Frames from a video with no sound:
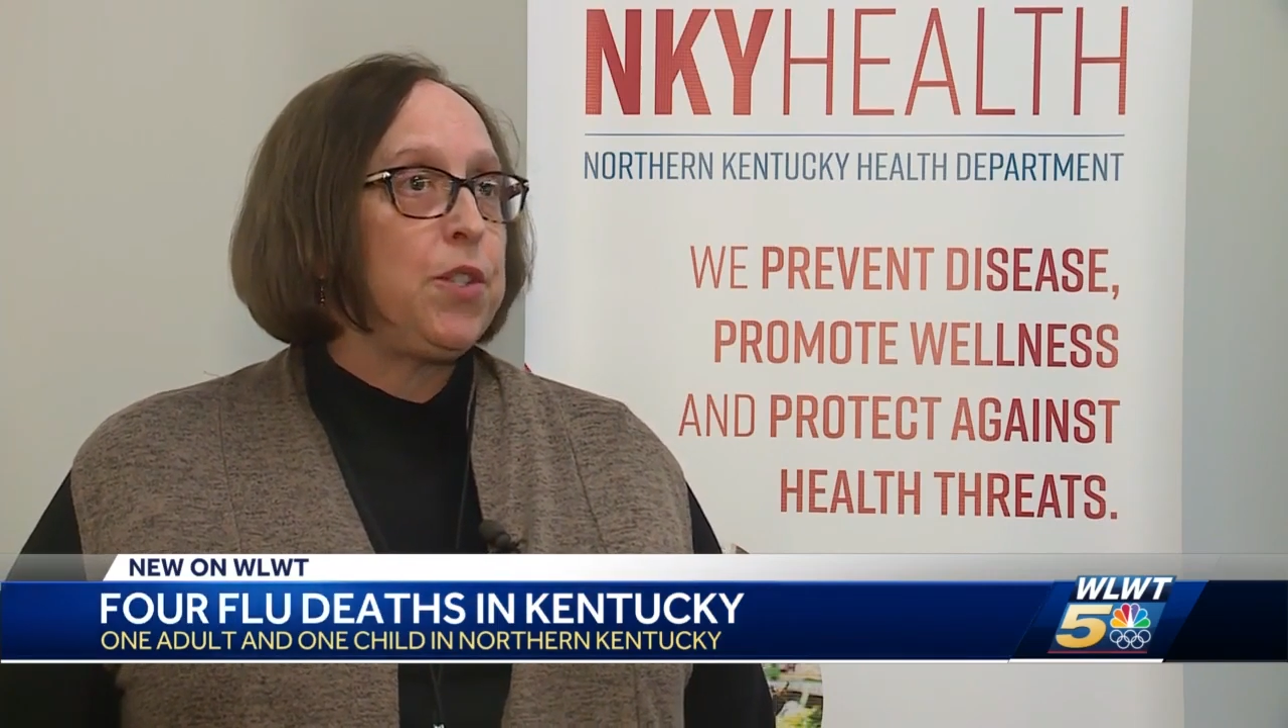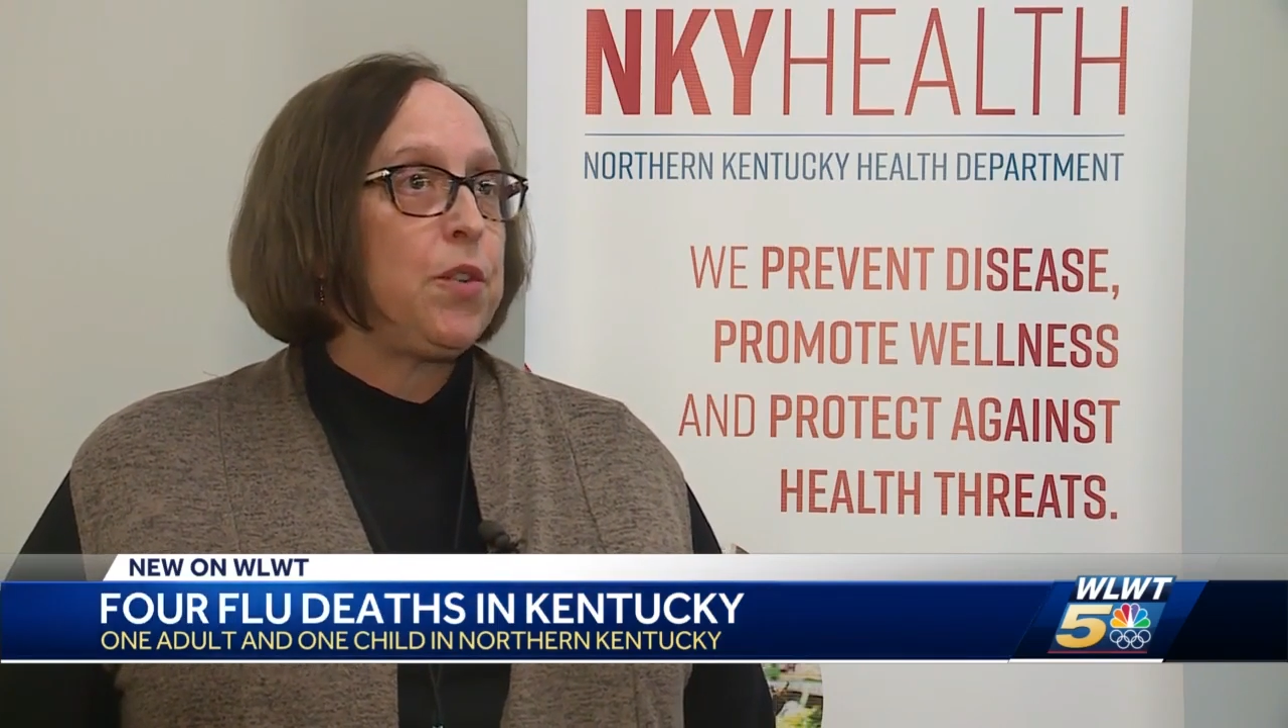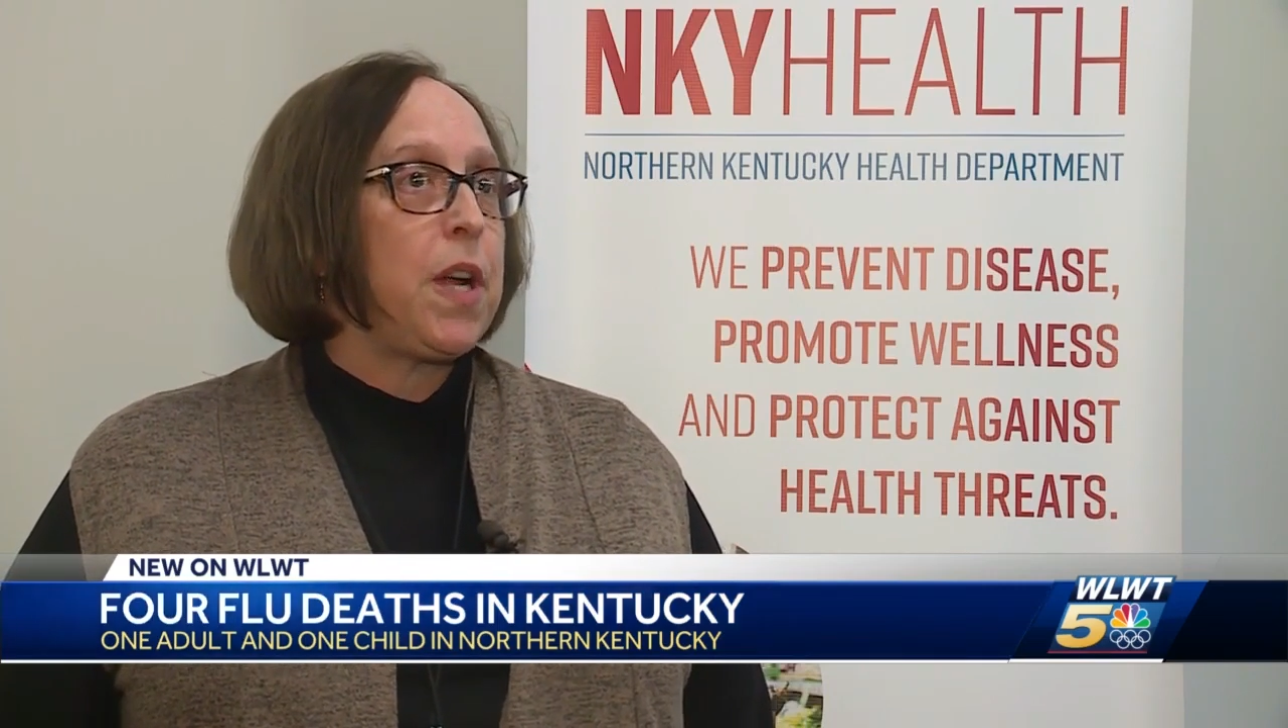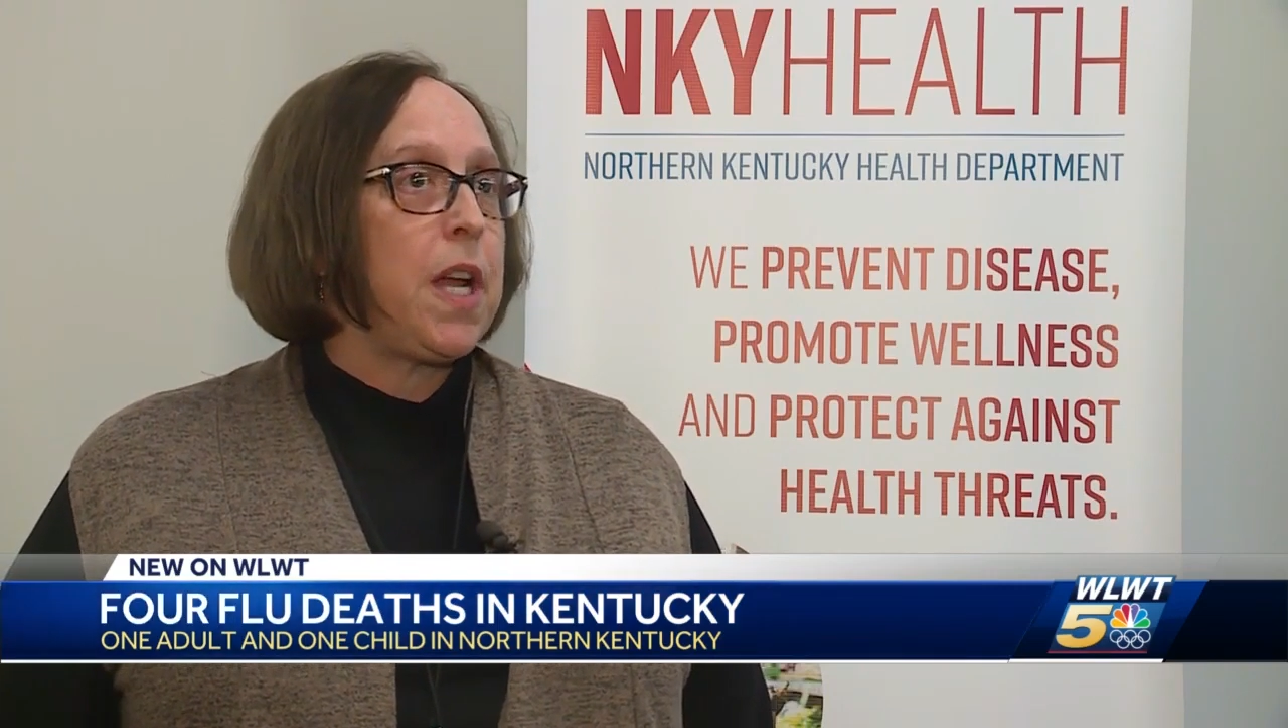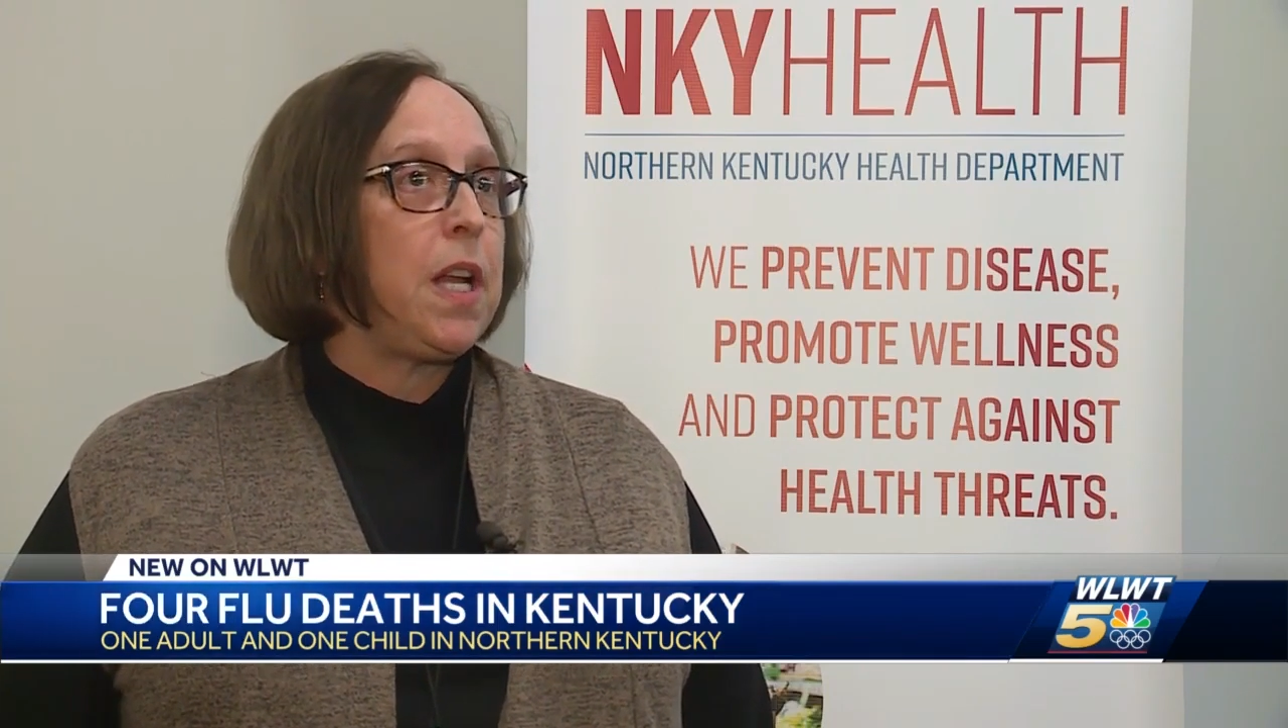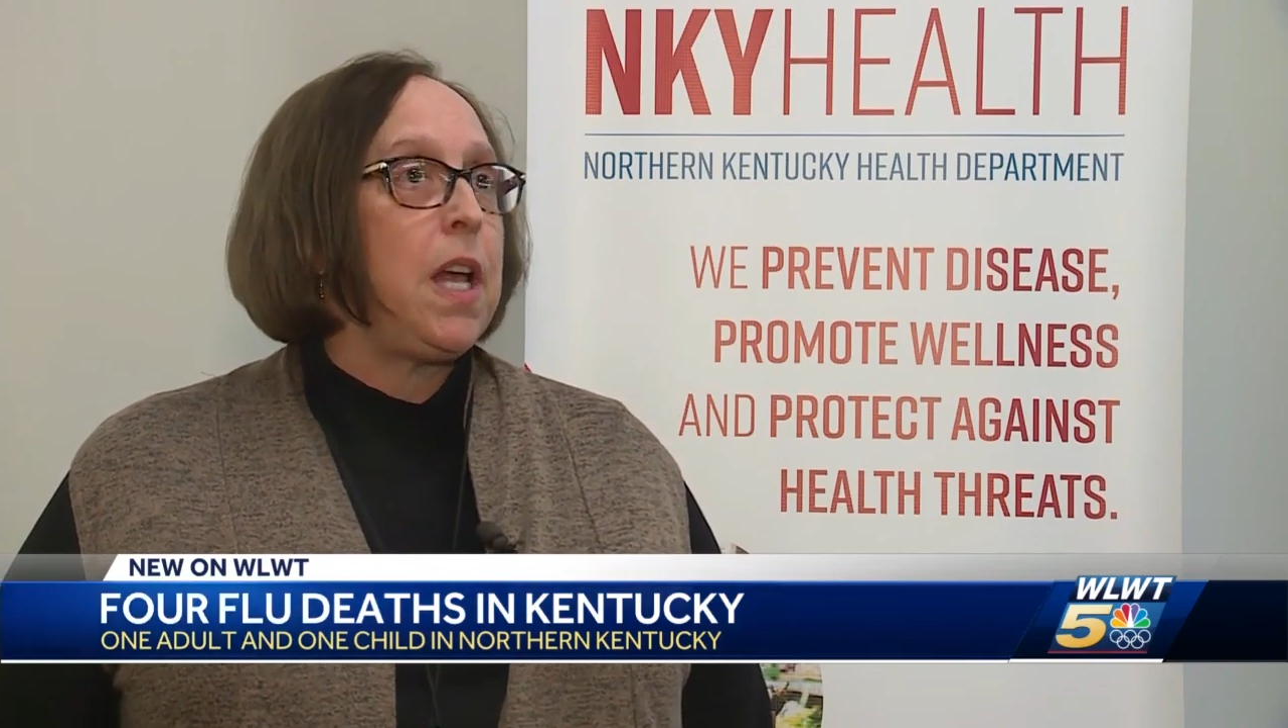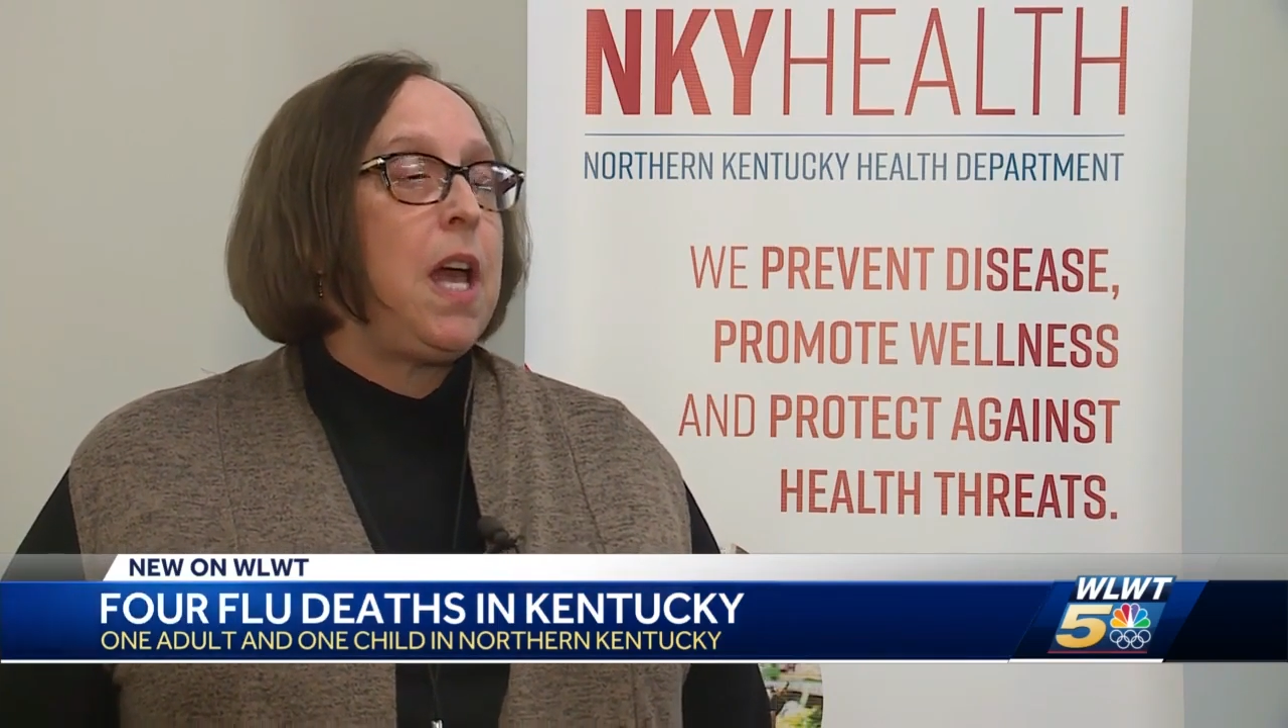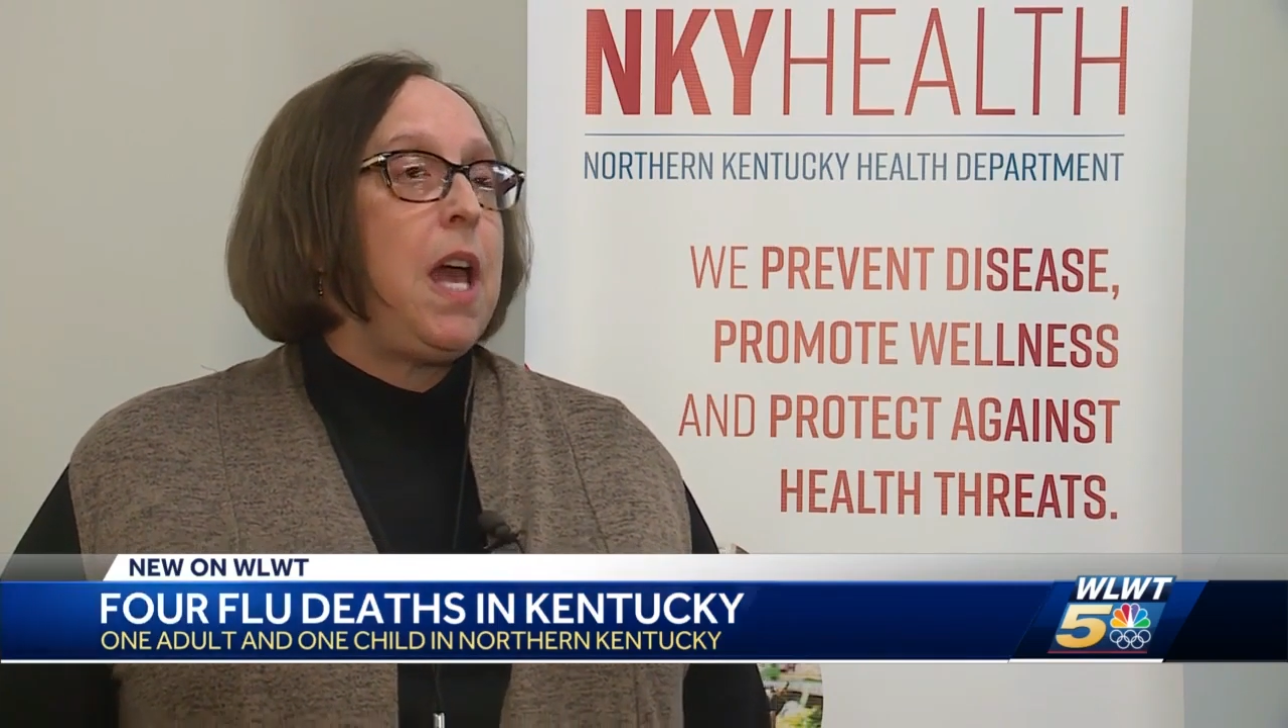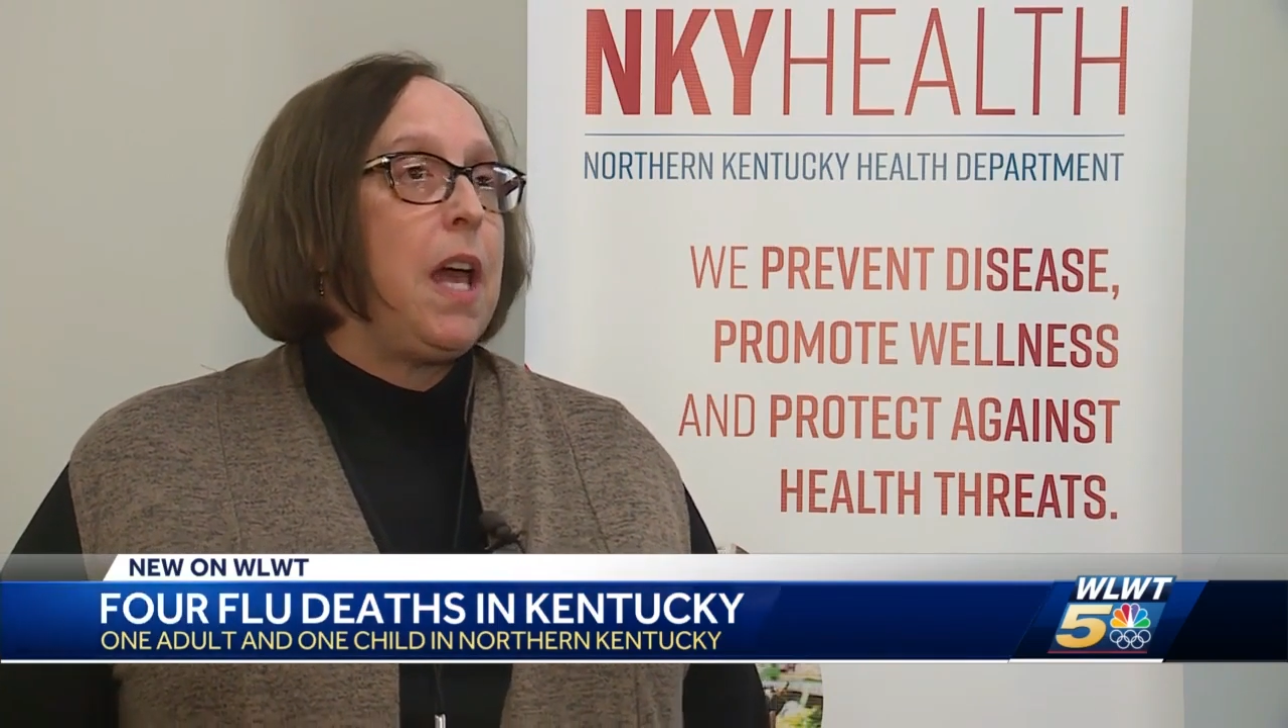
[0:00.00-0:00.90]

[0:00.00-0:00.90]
strain,